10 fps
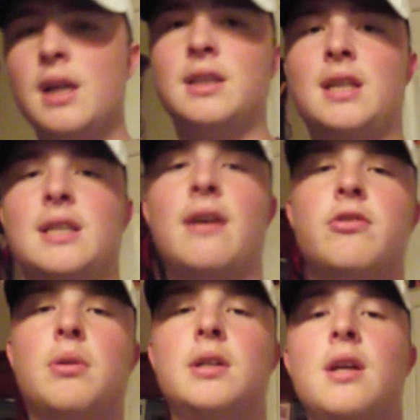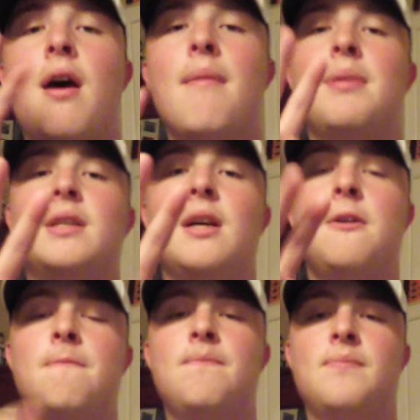Stay savage, Marlins. Peace
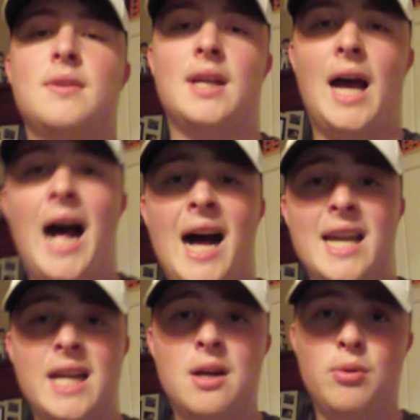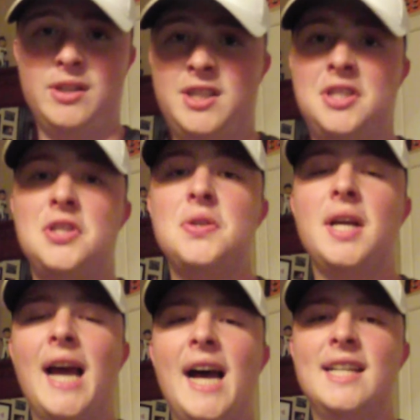out. I will see you
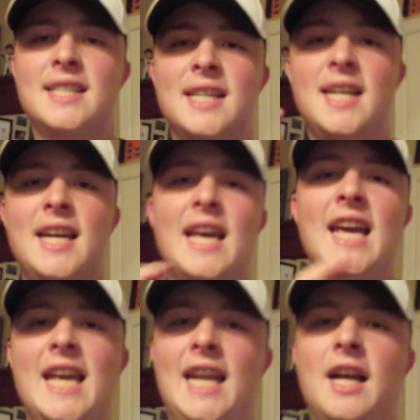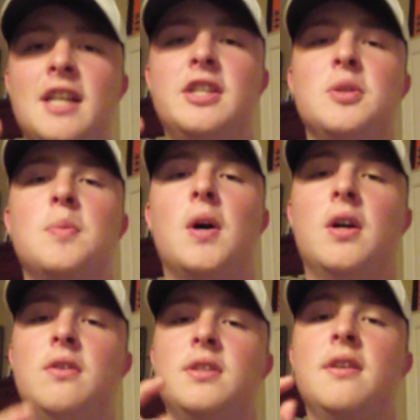guys in
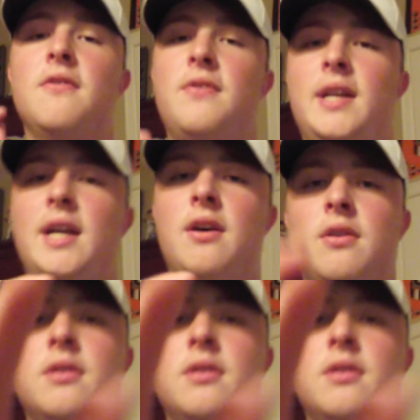tomorrow's video.